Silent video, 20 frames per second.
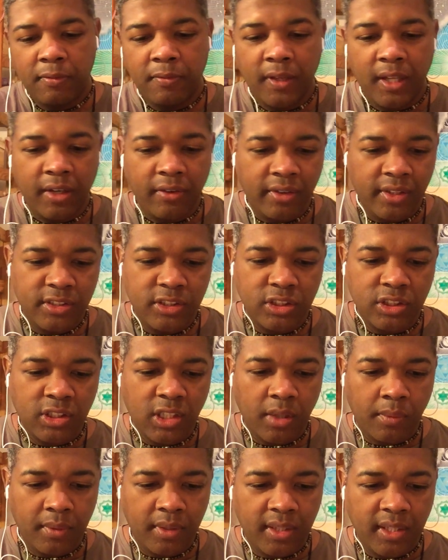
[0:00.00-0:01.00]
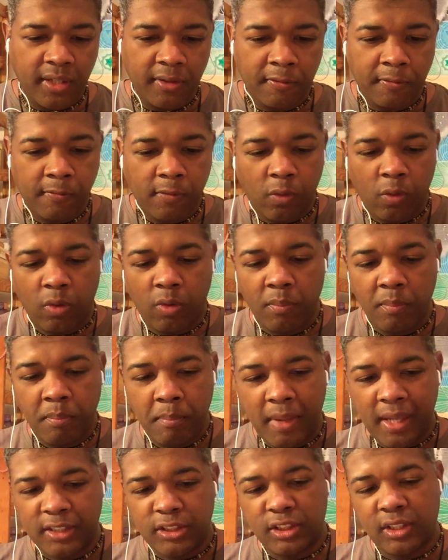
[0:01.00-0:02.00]
fairy just going there for
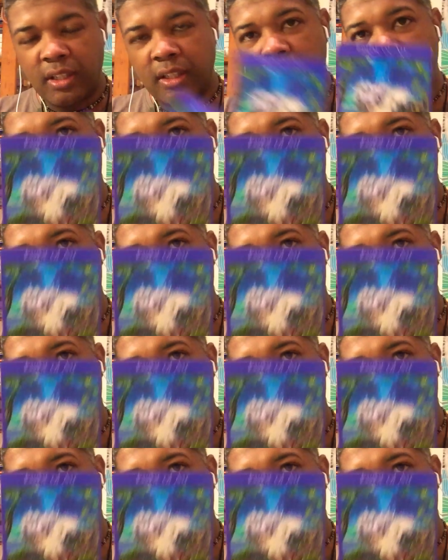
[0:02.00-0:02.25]
magic,